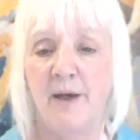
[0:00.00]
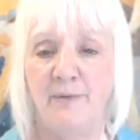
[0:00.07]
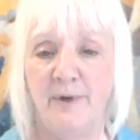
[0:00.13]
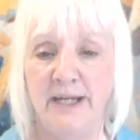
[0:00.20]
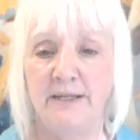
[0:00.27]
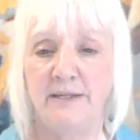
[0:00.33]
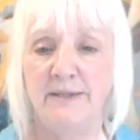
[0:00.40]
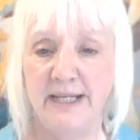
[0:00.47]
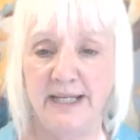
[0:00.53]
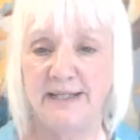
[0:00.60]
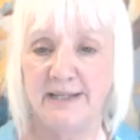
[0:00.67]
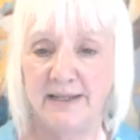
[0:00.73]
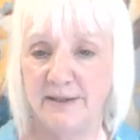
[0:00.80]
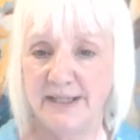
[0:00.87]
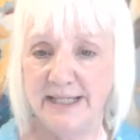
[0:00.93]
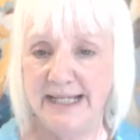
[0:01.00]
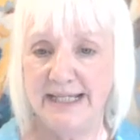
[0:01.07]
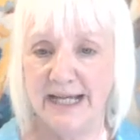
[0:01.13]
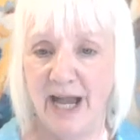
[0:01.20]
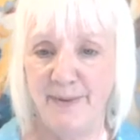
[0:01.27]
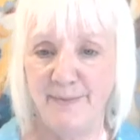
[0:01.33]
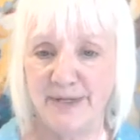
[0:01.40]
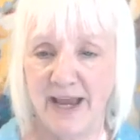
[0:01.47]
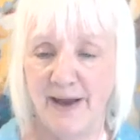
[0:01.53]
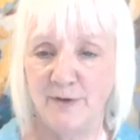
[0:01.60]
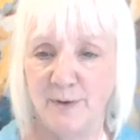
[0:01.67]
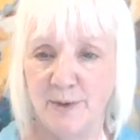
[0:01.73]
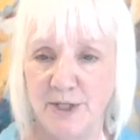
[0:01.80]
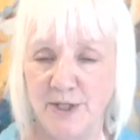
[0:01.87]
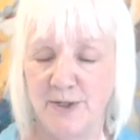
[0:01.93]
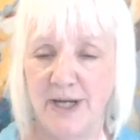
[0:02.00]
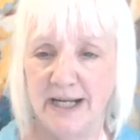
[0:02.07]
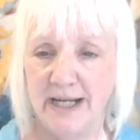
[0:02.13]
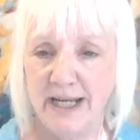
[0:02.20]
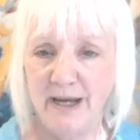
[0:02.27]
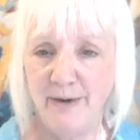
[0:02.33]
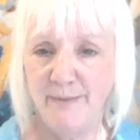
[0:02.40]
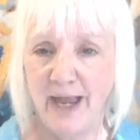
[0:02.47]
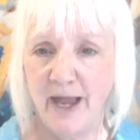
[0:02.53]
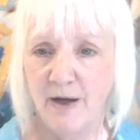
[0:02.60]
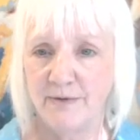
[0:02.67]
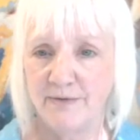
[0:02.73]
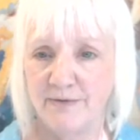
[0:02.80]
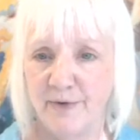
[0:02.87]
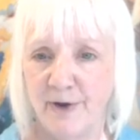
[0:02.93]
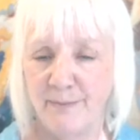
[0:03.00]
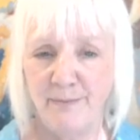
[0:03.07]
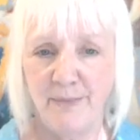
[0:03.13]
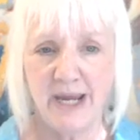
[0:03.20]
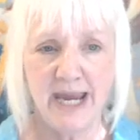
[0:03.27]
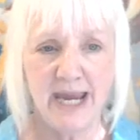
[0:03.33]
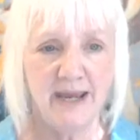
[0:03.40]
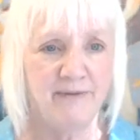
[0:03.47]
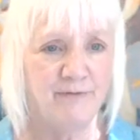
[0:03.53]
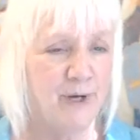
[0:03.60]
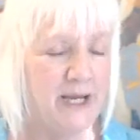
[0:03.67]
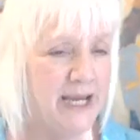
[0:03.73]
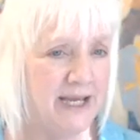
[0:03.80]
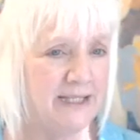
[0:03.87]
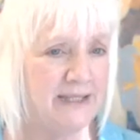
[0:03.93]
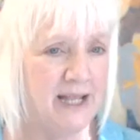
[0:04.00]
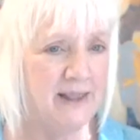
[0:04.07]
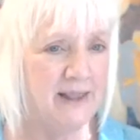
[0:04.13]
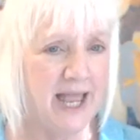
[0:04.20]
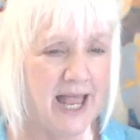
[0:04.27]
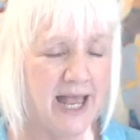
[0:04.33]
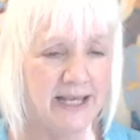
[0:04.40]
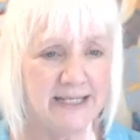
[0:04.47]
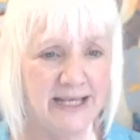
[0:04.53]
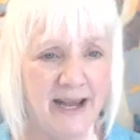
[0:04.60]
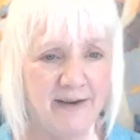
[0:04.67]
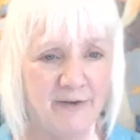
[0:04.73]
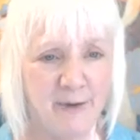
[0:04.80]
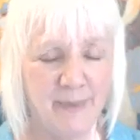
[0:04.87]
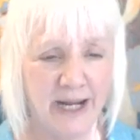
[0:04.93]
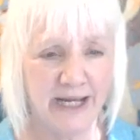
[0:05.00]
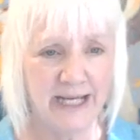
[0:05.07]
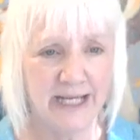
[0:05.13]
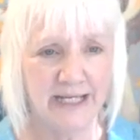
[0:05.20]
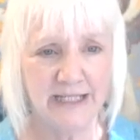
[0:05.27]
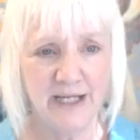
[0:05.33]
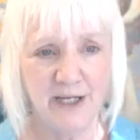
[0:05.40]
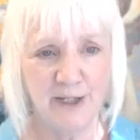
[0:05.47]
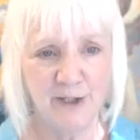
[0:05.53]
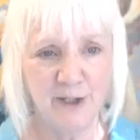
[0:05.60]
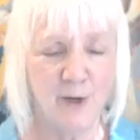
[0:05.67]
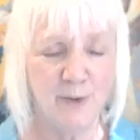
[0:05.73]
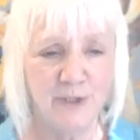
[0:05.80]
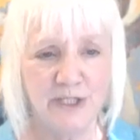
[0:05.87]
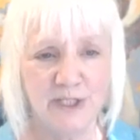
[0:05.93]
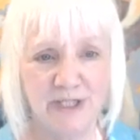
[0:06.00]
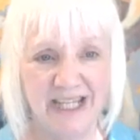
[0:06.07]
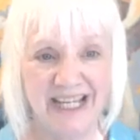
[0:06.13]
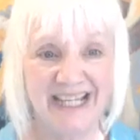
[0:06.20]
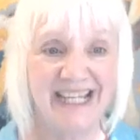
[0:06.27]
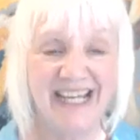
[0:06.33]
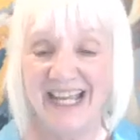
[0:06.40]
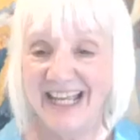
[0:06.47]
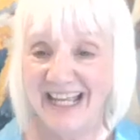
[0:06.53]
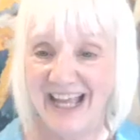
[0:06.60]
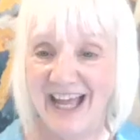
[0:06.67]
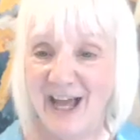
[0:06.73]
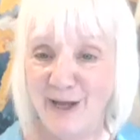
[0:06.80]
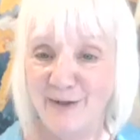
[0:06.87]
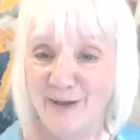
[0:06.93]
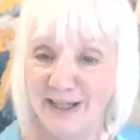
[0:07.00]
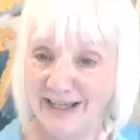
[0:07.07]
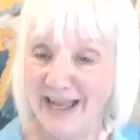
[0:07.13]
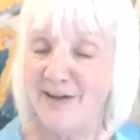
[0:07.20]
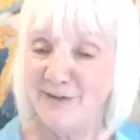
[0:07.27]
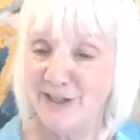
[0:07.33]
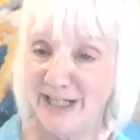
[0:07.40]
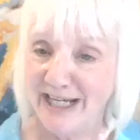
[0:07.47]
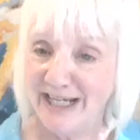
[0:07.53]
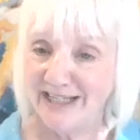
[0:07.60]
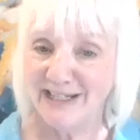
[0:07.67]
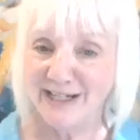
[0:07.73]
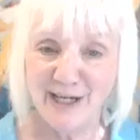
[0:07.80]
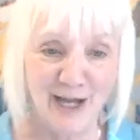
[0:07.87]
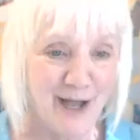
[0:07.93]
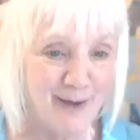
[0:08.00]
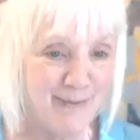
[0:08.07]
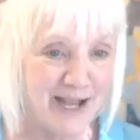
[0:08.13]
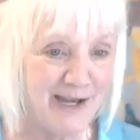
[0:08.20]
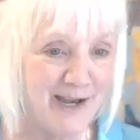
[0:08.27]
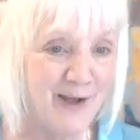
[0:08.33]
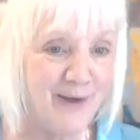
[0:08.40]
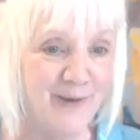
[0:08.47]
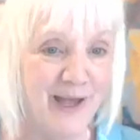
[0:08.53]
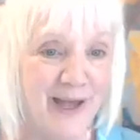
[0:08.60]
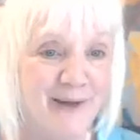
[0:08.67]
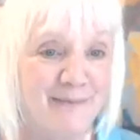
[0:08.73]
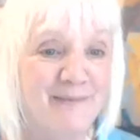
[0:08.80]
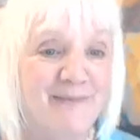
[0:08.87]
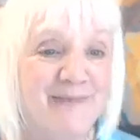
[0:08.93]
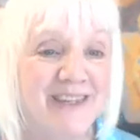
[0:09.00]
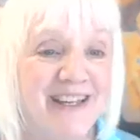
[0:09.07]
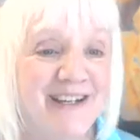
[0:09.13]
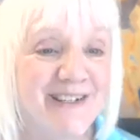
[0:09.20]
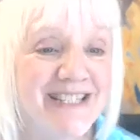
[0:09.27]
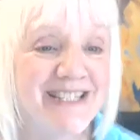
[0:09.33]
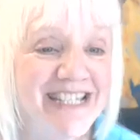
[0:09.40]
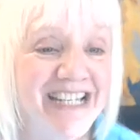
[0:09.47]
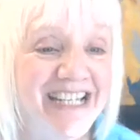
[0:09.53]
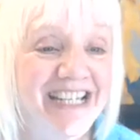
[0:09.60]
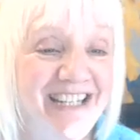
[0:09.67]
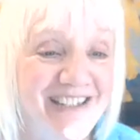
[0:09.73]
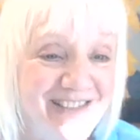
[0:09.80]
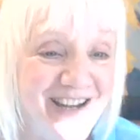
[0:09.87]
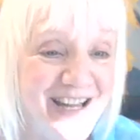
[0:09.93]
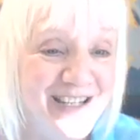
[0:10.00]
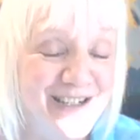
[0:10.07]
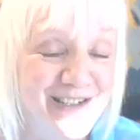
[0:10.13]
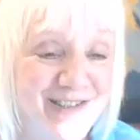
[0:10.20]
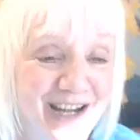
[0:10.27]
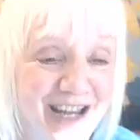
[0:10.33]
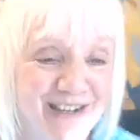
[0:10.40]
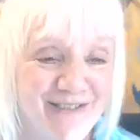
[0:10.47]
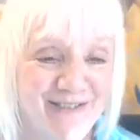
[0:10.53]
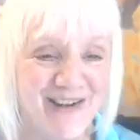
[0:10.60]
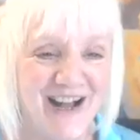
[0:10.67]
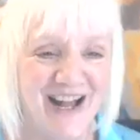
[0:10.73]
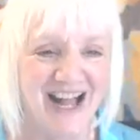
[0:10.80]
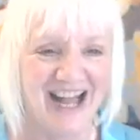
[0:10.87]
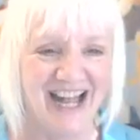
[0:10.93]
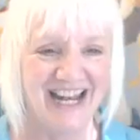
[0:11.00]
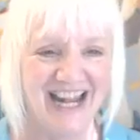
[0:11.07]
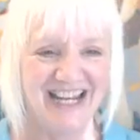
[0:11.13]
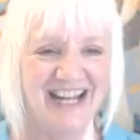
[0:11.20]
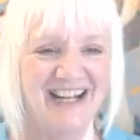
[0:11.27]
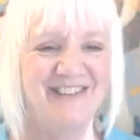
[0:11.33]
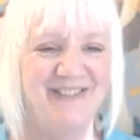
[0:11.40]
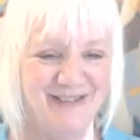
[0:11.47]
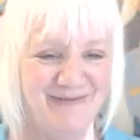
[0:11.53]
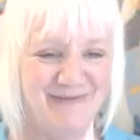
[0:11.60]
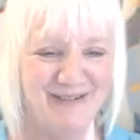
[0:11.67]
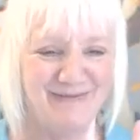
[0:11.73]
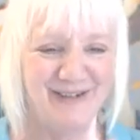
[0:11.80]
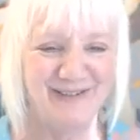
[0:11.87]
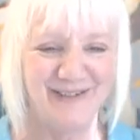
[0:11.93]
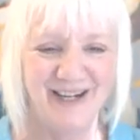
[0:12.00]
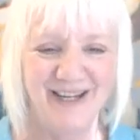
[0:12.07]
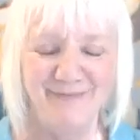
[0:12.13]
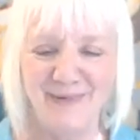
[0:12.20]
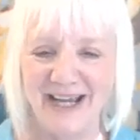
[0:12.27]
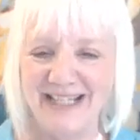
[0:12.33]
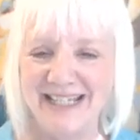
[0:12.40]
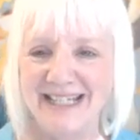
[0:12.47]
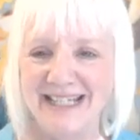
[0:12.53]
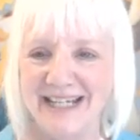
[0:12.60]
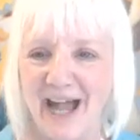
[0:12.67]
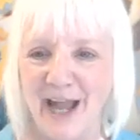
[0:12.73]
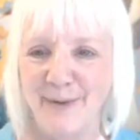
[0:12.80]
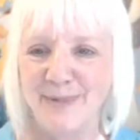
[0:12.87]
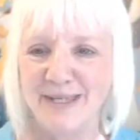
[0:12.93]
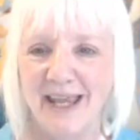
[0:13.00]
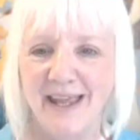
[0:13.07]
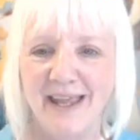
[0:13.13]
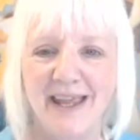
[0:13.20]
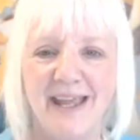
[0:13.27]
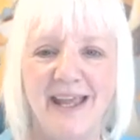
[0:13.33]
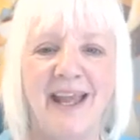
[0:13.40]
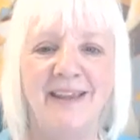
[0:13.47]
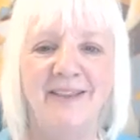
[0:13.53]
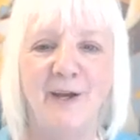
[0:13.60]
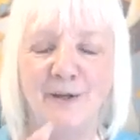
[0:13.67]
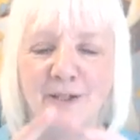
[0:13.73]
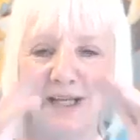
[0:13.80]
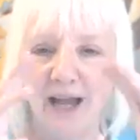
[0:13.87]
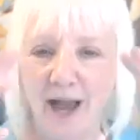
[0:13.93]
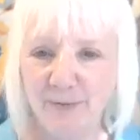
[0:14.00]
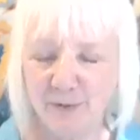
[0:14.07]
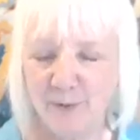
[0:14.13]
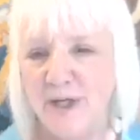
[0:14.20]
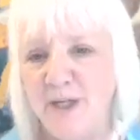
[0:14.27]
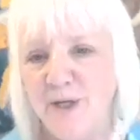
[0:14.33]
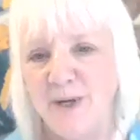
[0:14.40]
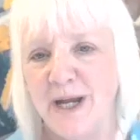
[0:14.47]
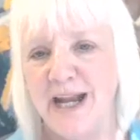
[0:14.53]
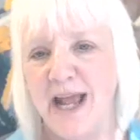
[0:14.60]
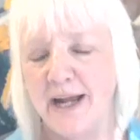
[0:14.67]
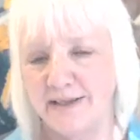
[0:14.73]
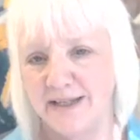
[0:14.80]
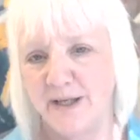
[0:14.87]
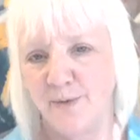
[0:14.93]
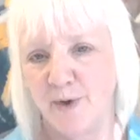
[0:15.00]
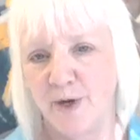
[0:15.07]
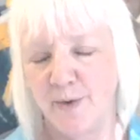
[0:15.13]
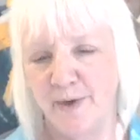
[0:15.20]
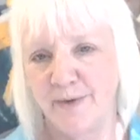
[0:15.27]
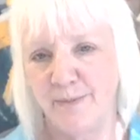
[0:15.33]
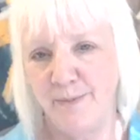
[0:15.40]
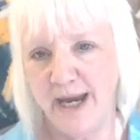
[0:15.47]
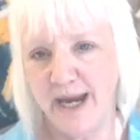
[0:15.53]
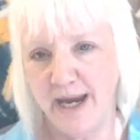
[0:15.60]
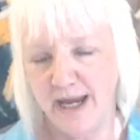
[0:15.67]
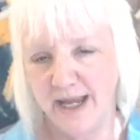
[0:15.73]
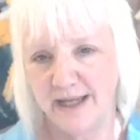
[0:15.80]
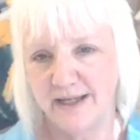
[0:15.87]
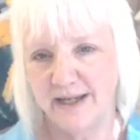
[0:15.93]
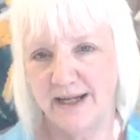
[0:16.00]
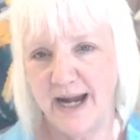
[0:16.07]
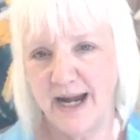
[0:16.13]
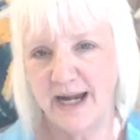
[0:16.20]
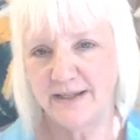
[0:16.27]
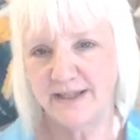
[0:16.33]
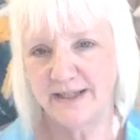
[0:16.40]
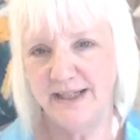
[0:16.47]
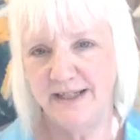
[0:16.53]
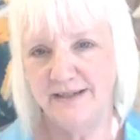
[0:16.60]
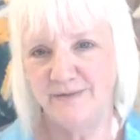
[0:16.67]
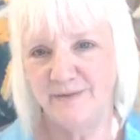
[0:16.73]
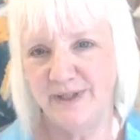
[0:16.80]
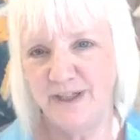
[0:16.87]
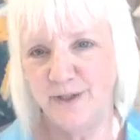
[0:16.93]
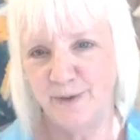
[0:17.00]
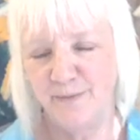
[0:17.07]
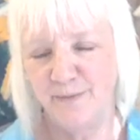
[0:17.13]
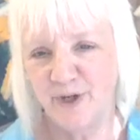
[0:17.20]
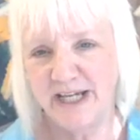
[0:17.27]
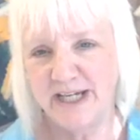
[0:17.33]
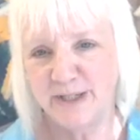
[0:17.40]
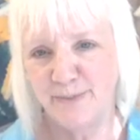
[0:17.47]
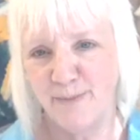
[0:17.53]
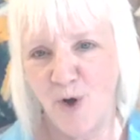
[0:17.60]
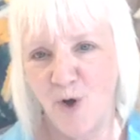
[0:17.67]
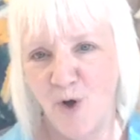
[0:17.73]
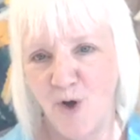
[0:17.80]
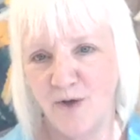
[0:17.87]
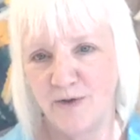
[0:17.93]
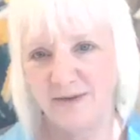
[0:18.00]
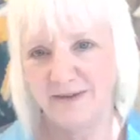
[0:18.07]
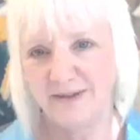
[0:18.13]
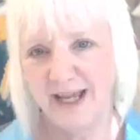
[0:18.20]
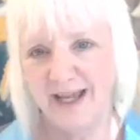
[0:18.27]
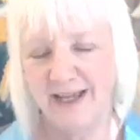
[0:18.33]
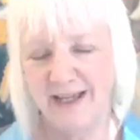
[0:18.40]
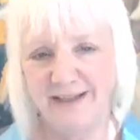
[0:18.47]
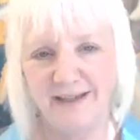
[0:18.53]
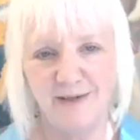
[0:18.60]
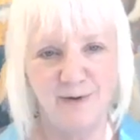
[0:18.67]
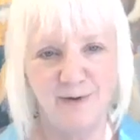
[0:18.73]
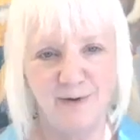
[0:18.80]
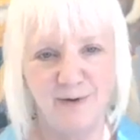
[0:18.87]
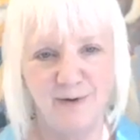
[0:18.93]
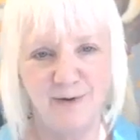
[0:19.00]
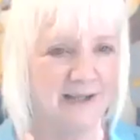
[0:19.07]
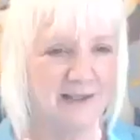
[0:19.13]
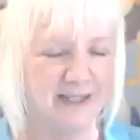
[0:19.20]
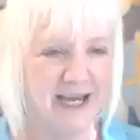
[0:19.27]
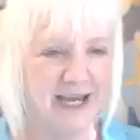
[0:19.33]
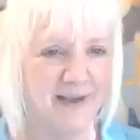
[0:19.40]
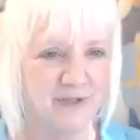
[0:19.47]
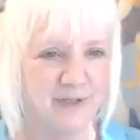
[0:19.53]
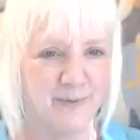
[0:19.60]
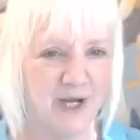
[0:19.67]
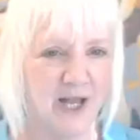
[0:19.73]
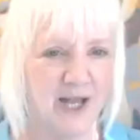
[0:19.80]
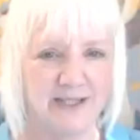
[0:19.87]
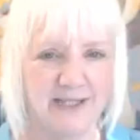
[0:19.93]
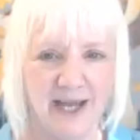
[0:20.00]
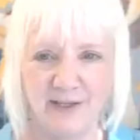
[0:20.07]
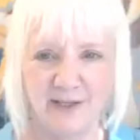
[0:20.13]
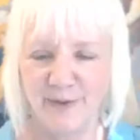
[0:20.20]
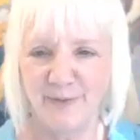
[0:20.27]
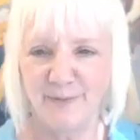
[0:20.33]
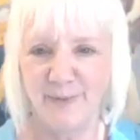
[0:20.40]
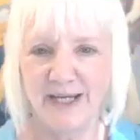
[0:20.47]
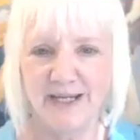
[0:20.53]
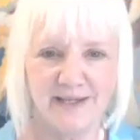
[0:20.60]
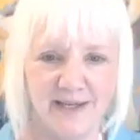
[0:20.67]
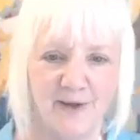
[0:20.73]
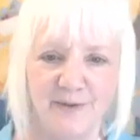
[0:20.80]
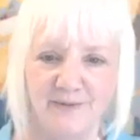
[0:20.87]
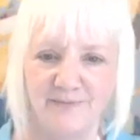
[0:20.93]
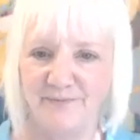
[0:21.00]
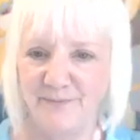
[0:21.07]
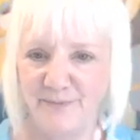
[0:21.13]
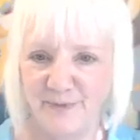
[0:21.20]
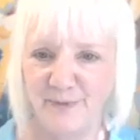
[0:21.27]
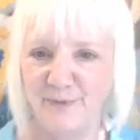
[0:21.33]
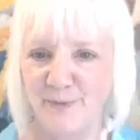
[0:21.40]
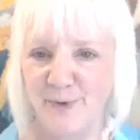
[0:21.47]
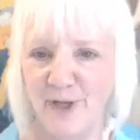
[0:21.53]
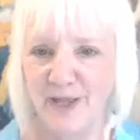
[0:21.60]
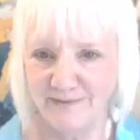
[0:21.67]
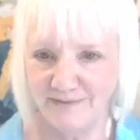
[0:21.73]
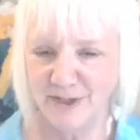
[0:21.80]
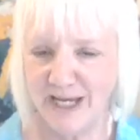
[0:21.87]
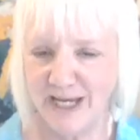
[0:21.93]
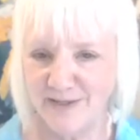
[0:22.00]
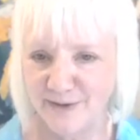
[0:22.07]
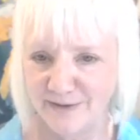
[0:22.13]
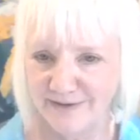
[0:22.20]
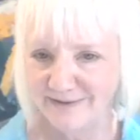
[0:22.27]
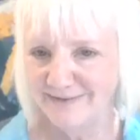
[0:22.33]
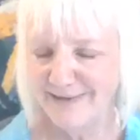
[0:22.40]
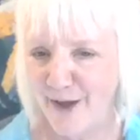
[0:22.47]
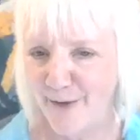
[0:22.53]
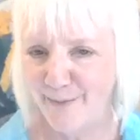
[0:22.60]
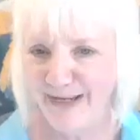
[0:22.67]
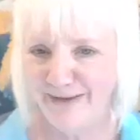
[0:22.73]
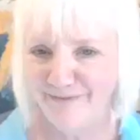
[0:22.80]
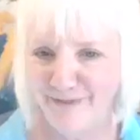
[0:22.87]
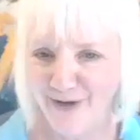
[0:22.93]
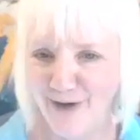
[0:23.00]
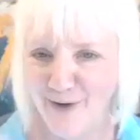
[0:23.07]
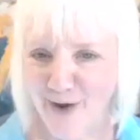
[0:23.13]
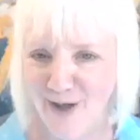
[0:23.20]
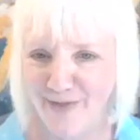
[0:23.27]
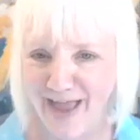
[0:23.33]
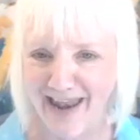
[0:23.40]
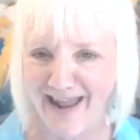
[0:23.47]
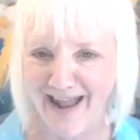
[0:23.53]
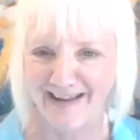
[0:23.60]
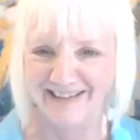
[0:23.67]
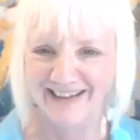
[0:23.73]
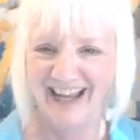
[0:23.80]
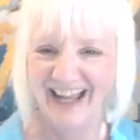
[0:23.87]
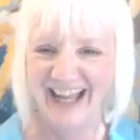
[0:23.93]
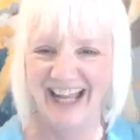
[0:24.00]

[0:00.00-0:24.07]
We do these little tea times afterwards. You'll get an email from me. If we can get the list, everybody can go to the, have a chance to come. I know, Christine, you were in one. I know a few people were in my tea times, and there are times where you can actually work with me. We do them really small, and you can actually have some contact with me. So Jess will help me figure all that out.